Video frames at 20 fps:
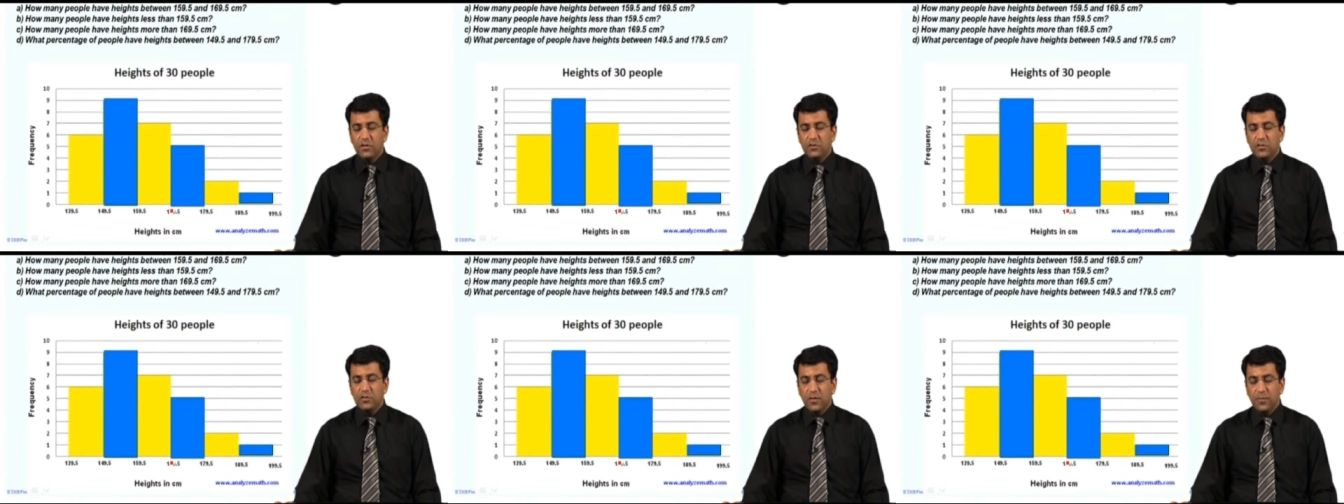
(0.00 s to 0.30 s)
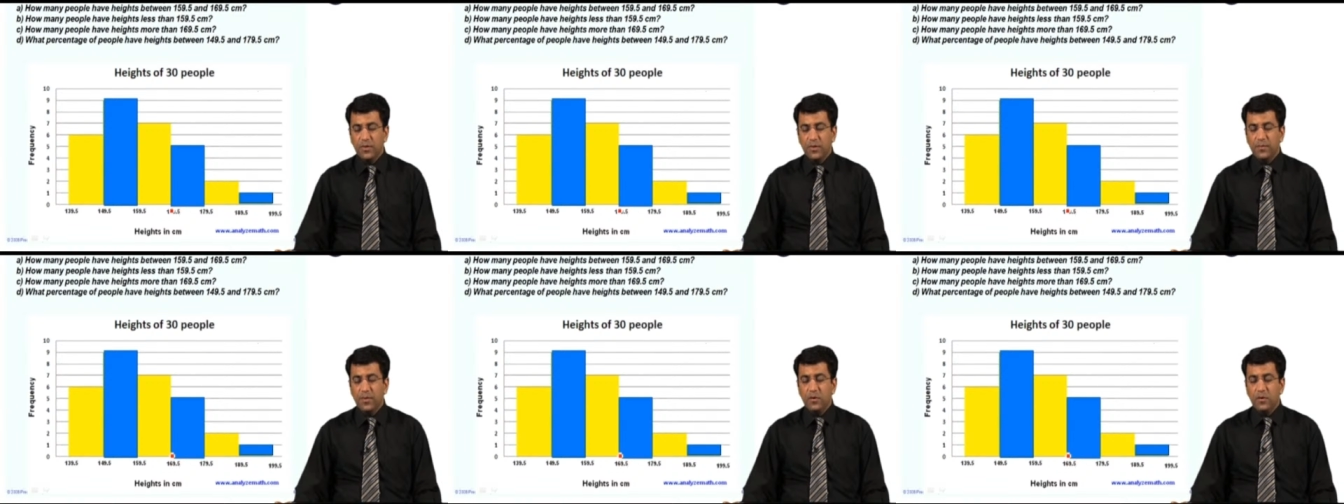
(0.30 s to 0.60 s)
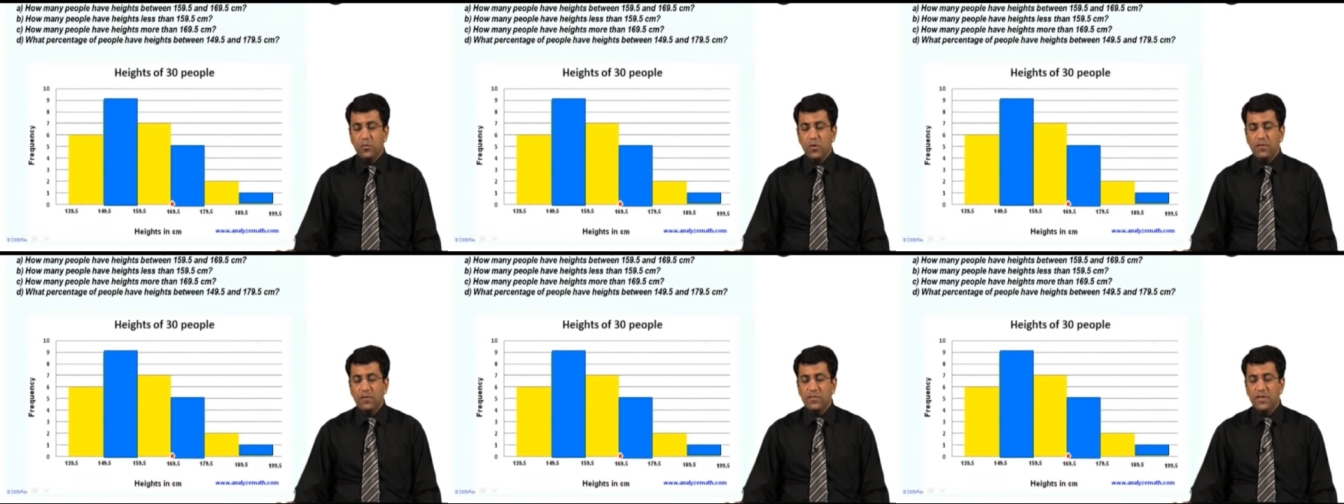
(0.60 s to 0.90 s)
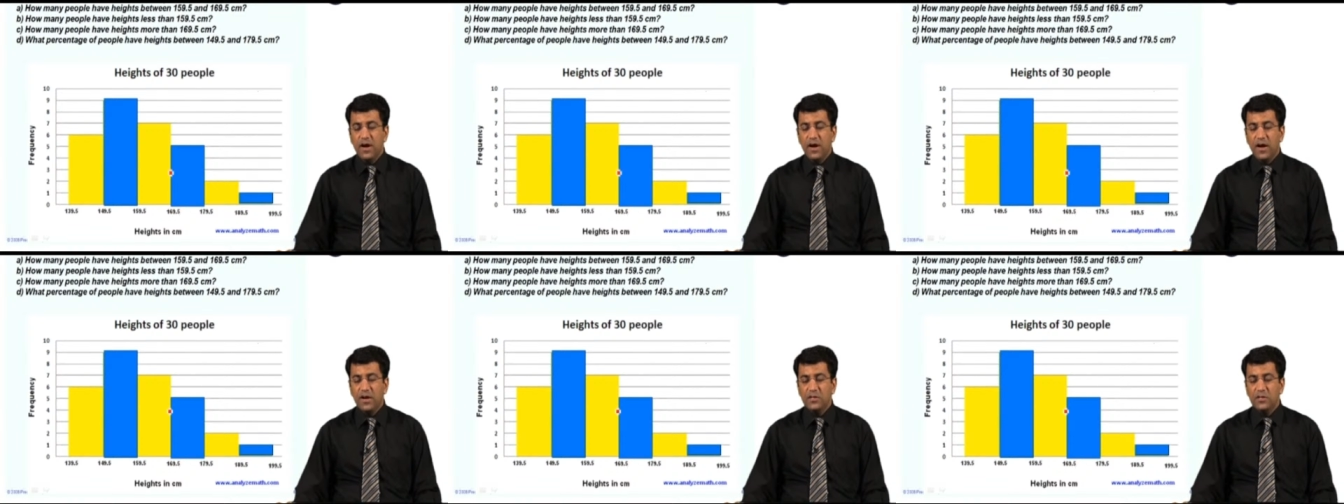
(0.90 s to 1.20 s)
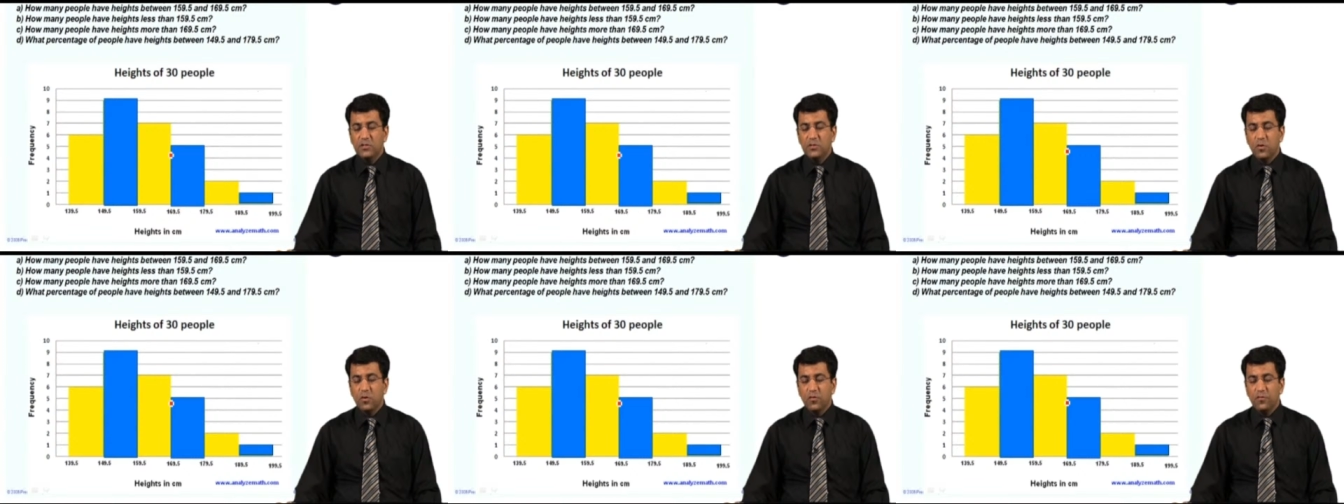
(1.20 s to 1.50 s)
So the people who have the
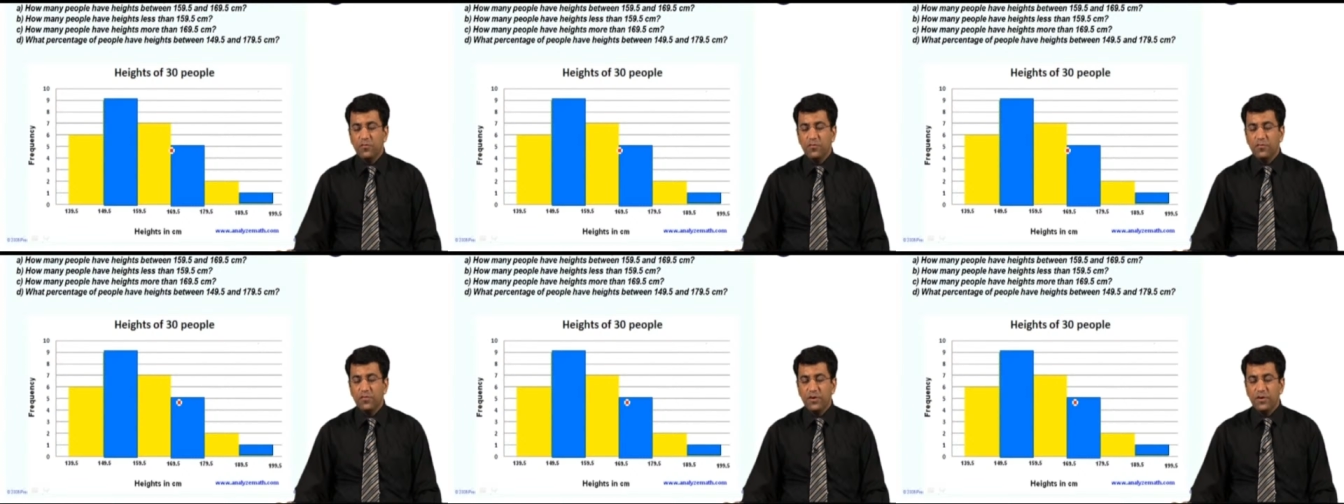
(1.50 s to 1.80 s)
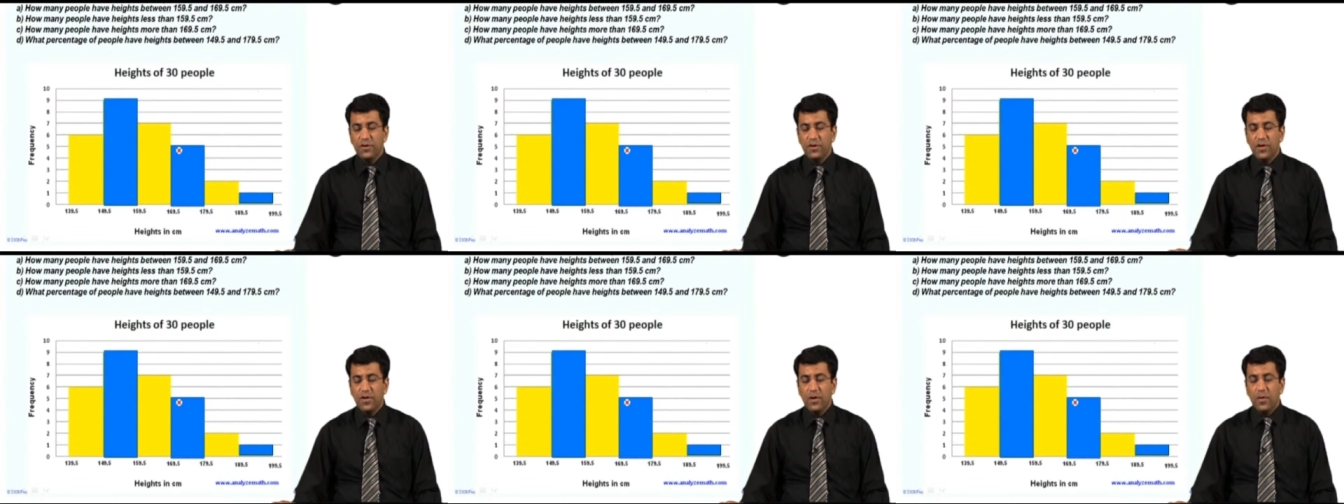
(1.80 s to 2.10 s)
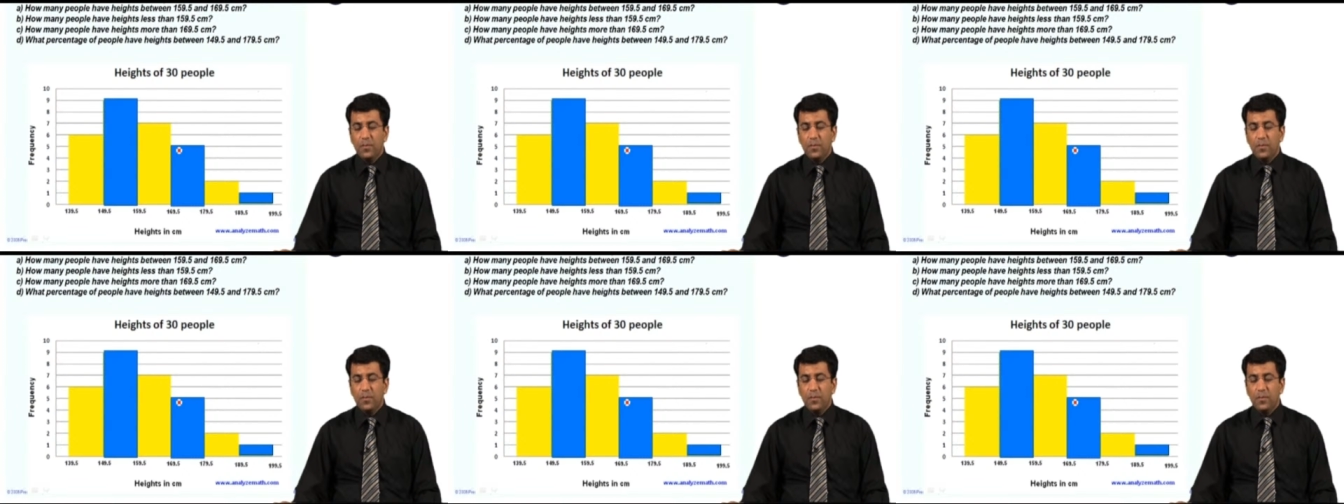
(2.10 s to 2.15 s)
heights of